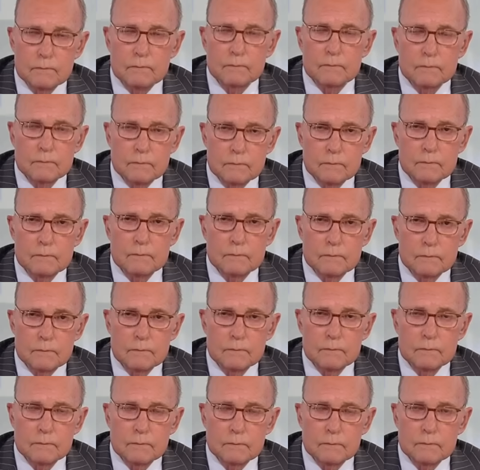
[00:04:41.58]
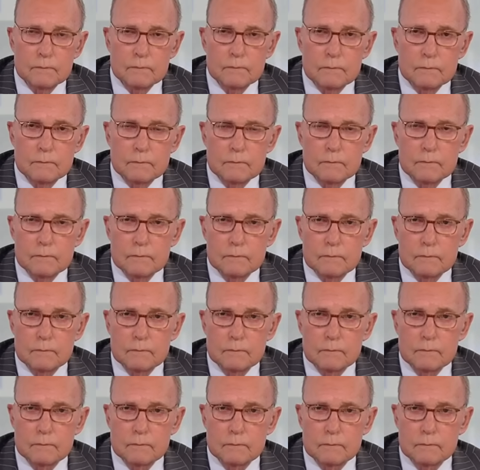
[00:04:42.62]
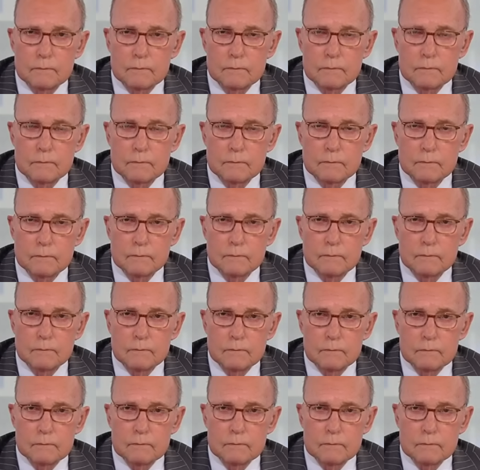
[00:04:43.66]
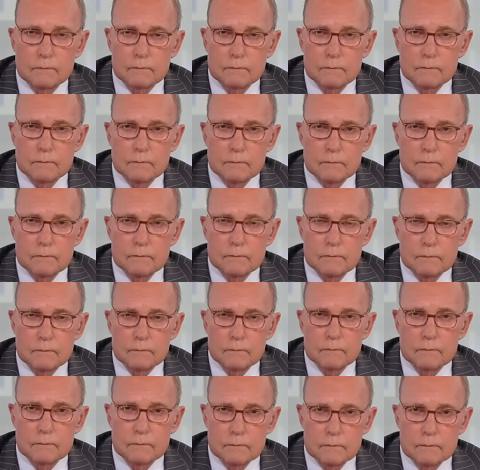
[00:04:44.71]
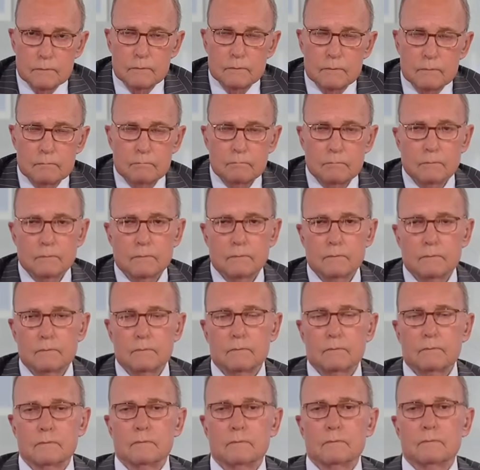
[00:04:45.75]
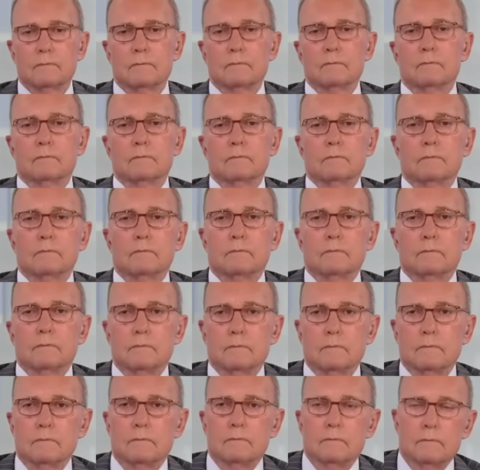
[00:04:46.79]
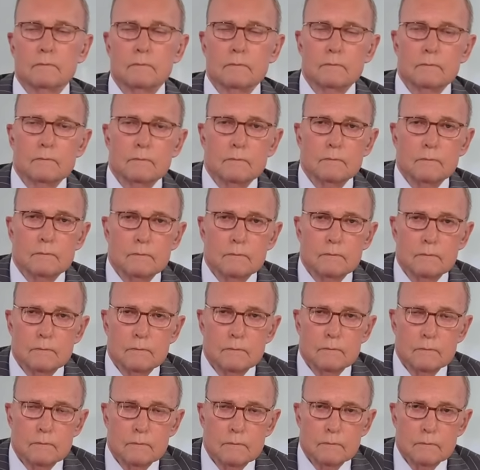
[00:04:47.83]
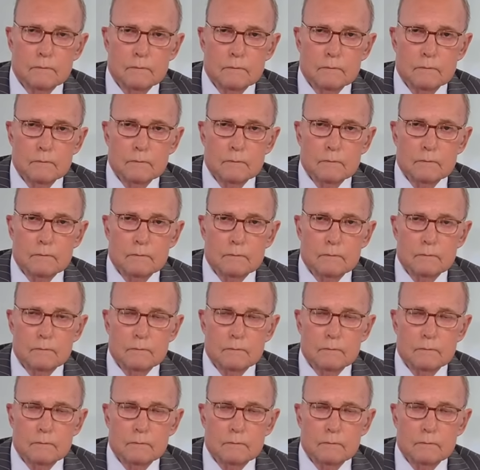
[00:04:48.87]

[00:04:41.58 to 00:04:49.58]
(not speaking)